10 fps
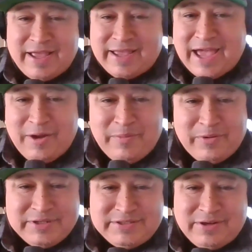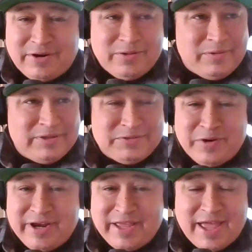Cowboys are the ones
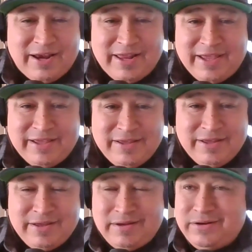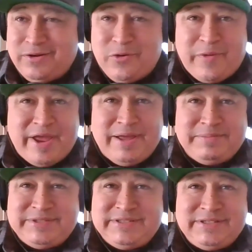running LA. No
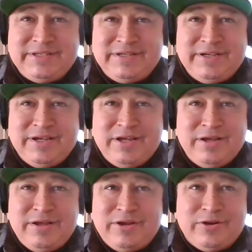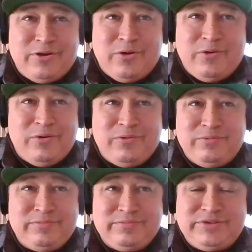Rams,
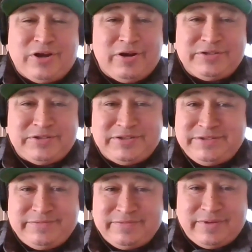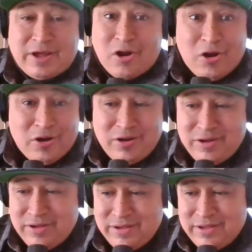no Chargers at
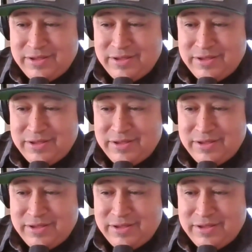all.